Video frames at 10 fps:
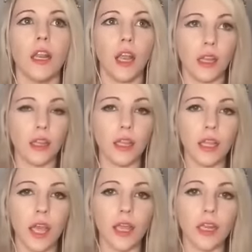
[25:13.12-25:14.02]

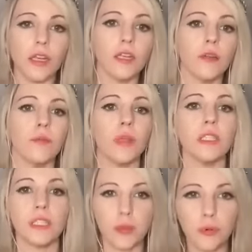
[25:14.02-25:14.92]

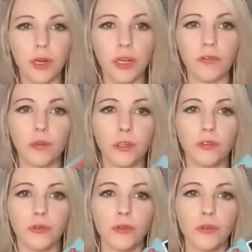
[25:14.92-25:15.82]
been separated from your
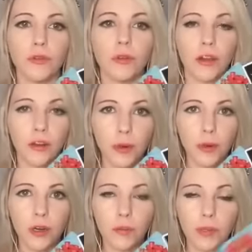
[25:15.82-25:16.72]
true
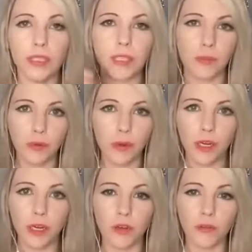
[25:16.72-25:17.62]
counterpart, been
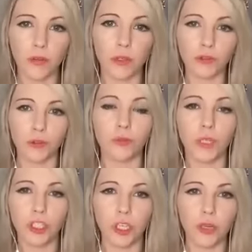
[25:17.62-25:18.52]
separated from your true
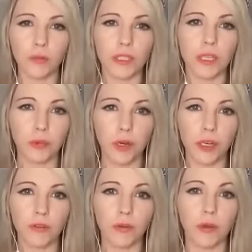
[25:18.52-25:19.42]
mission, been
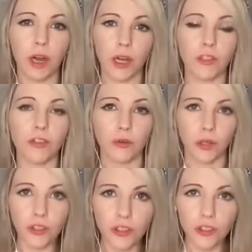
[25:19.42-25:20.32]
separated from God's
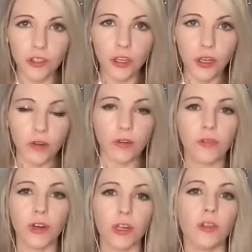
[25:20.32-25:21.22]
source for
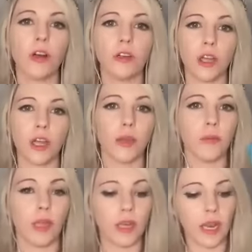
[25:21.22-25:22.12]
a very long
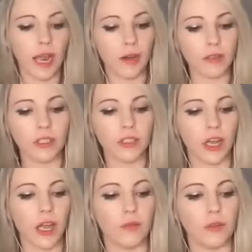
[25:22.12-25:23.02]
time. And now is the
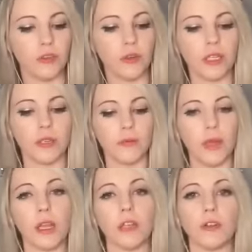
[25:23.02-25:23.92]
time that you get to
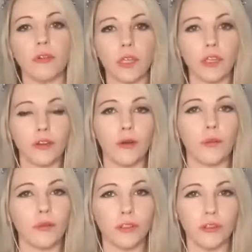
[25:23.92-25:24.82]
make a totally new
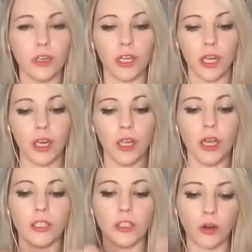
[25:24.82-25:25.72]
opportunity,
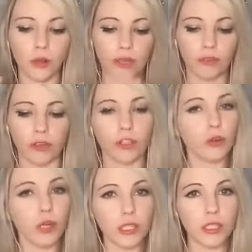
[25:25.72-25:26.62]
totally different
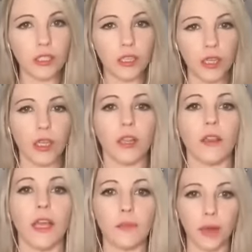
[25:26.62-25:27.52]
choice,
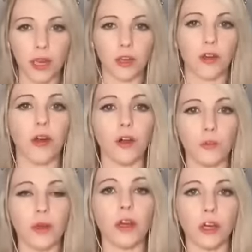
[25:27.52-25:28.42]
led by your
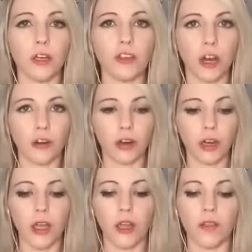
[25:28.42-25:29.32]
open heart
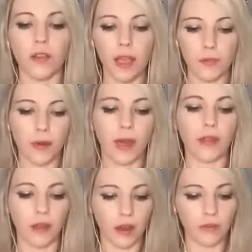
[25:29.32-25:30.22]
chakra, led by
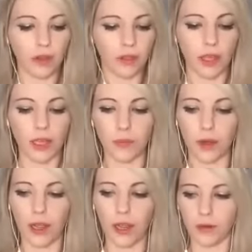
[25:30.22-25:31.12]
love, and led
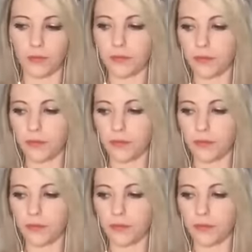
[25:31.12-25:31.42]
by